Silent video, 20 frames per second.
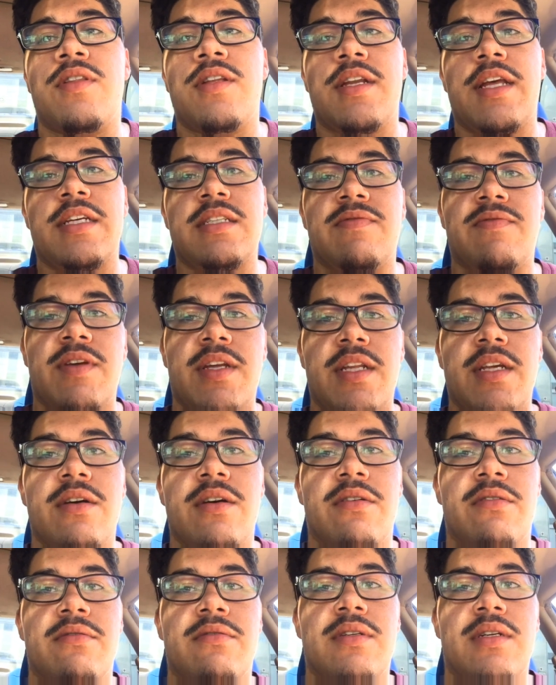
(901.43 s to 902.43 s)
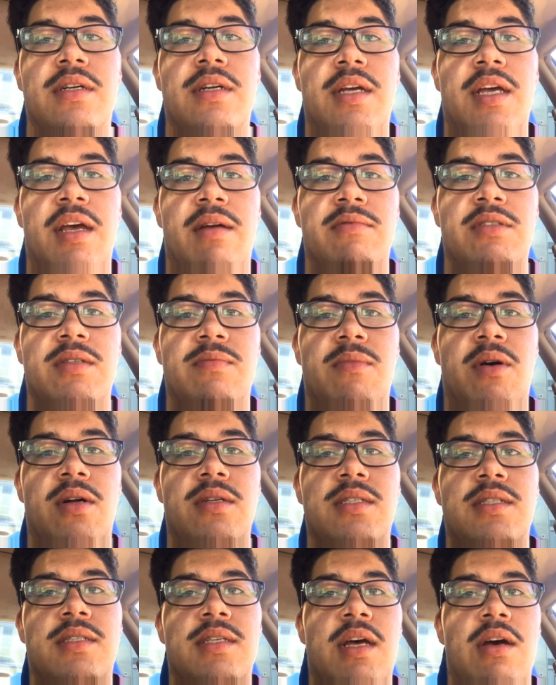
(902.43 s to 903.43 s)
the next video. MG
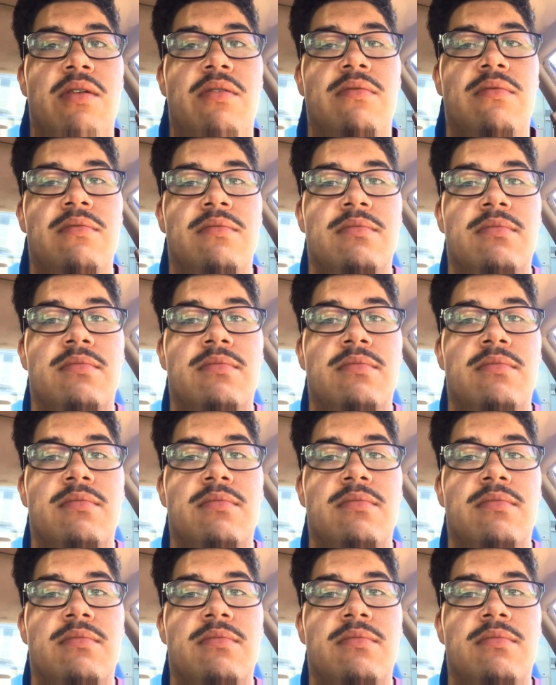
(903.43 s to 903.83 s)
Modz is out.